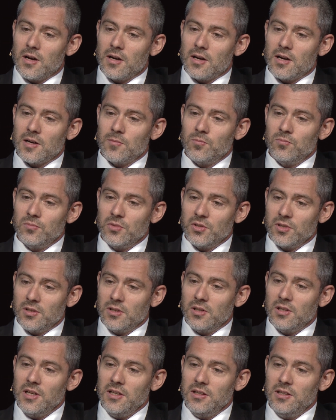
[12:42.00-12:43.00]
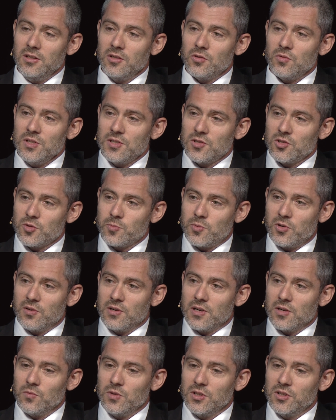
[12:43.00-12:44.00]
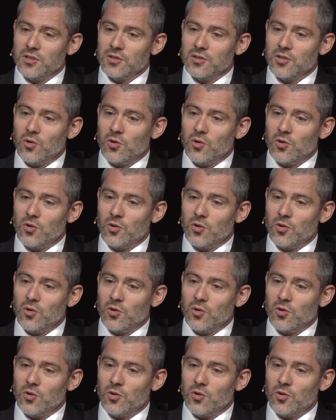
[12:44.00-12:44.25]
I'm leading a research program within